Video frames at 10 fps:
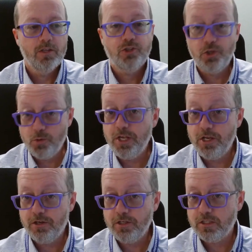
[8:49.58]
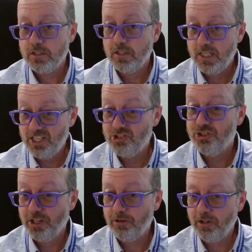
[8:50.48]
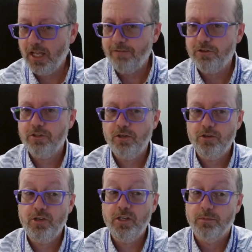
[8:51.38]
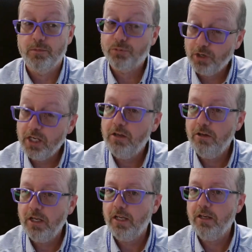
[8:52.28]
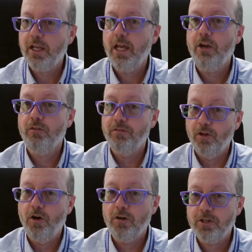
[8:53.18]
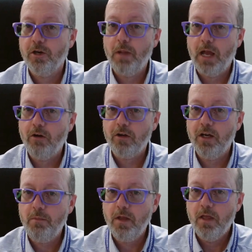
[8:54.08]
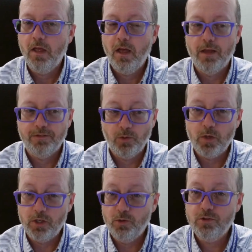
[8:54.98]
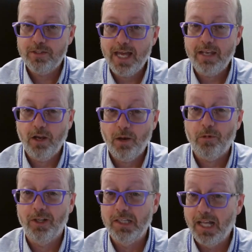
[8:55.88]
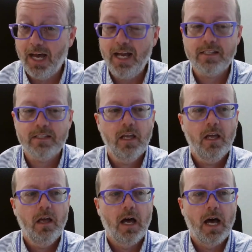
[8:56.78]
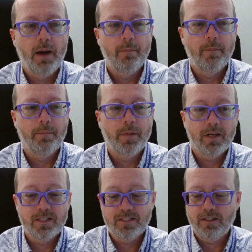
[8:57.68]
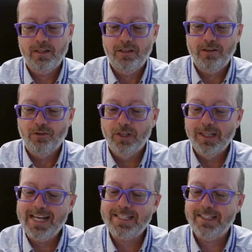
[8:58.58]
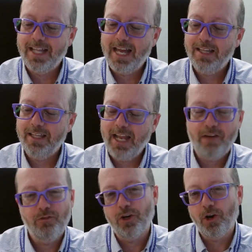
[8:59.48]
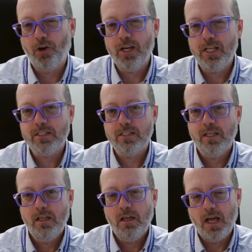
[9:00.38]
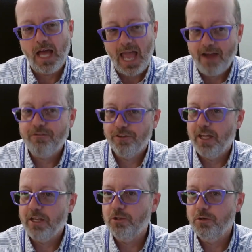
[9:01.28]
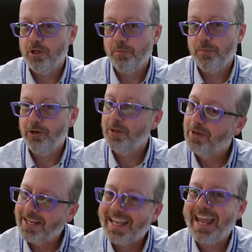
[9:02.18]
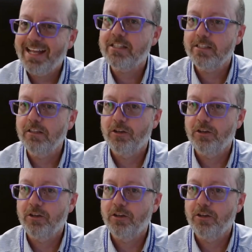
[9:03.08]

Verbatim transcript: Two years in general after surgery is a pretty good indicator of long-term outcome. Uh, so we use that number a lot um, because you're less likely to have recurrence uh, after that two-year period, but it can still